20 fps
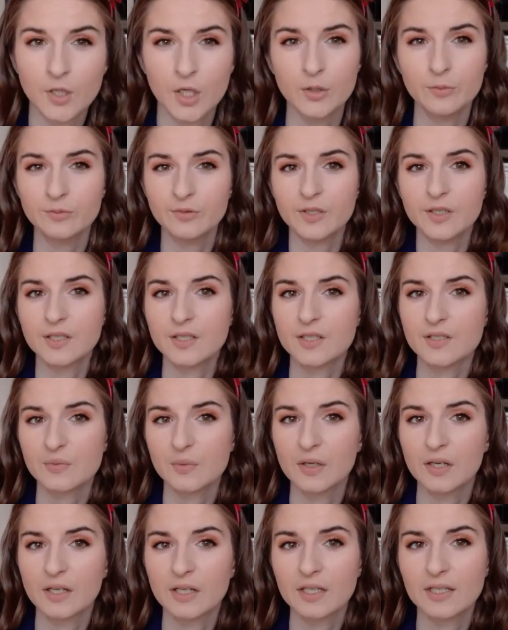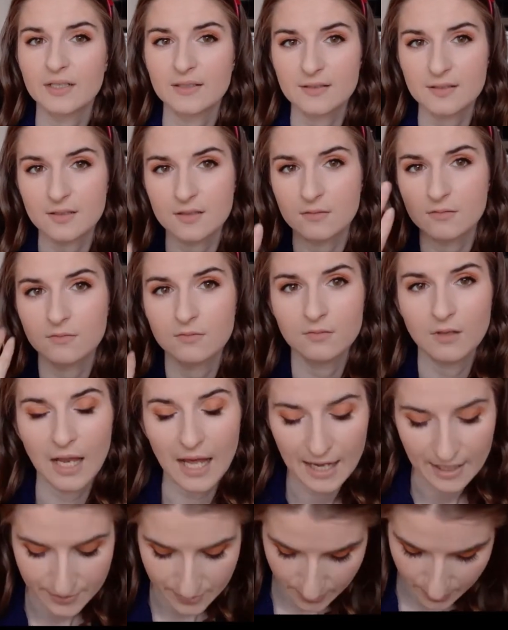hopefully this one at least
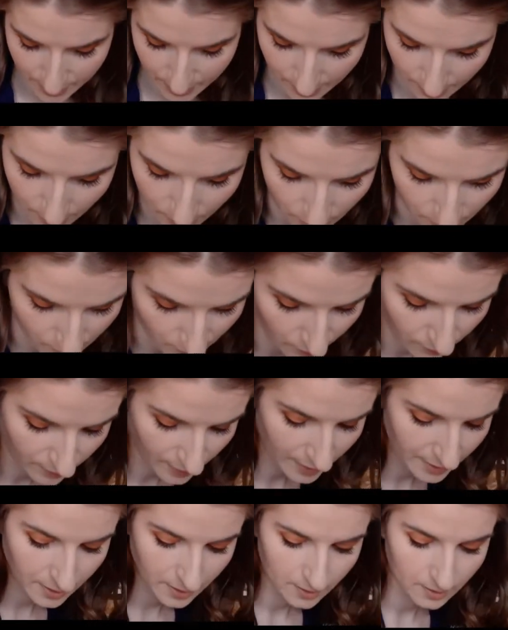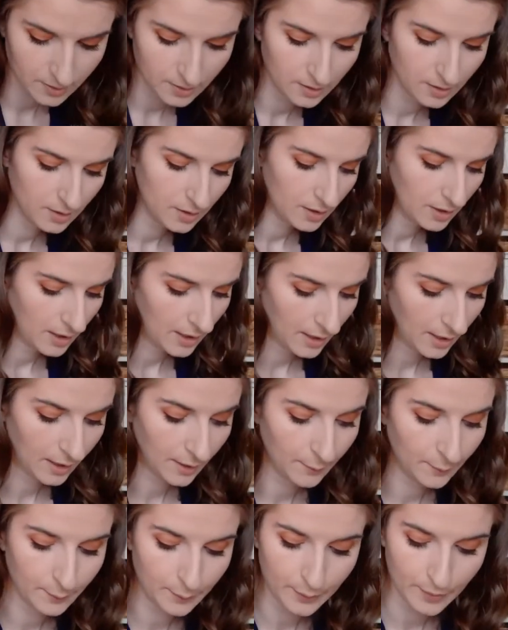lasts and doesn't flake.
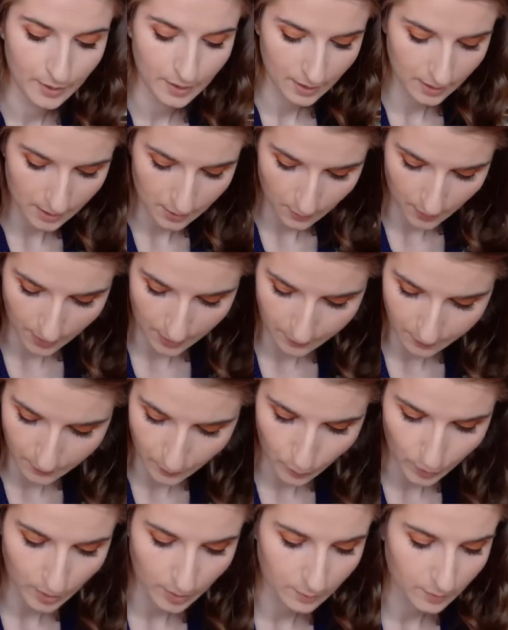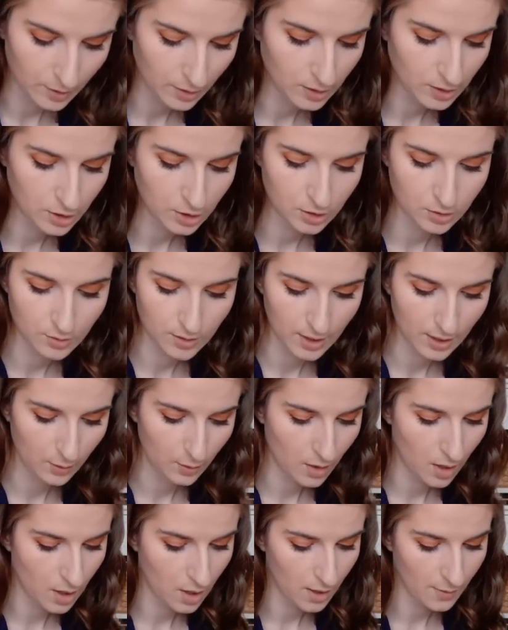But anyway, what I'm going to do
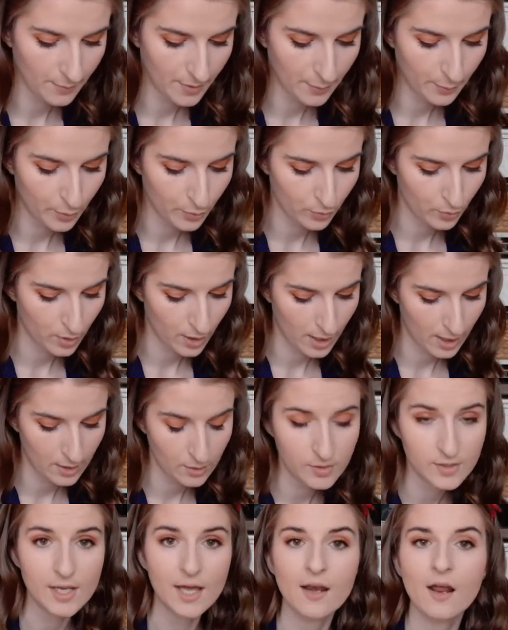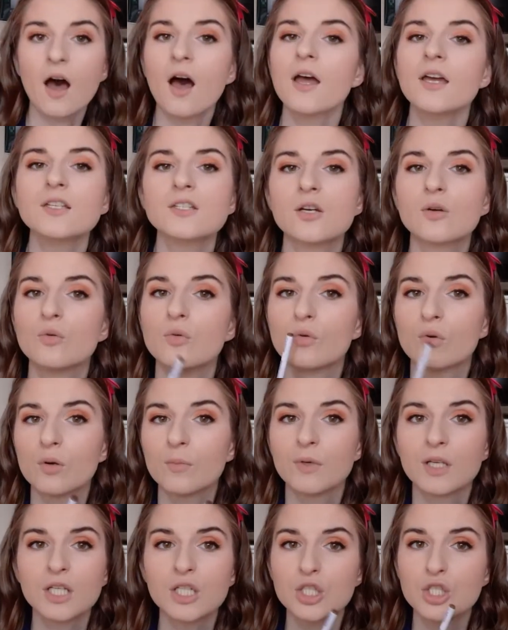now are my brows, and I don't
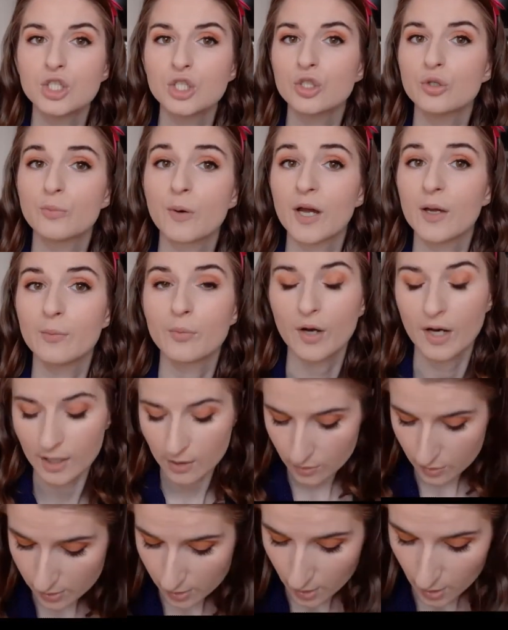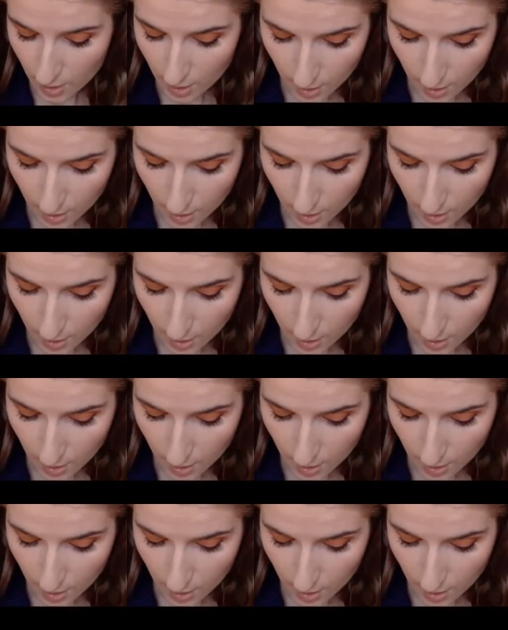normally do my brows.